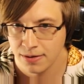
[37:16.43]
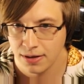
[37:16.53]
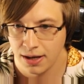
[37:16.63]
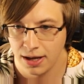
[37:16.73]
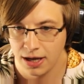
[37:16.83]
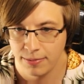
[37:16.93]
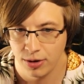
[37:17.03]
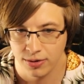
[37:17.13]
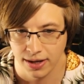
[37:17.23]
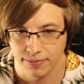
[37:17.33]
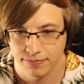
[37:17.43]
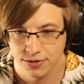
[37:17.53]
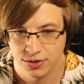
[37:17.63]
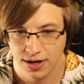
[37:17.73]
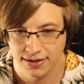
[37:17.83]
Um, okay.
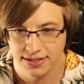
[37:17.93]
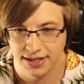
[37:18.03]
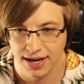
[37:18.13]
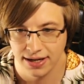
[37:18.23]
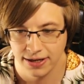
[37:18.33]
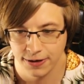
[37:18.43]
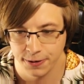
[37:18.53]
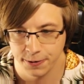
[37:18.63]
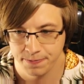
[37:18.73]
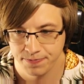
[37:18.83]
Let's try this again here.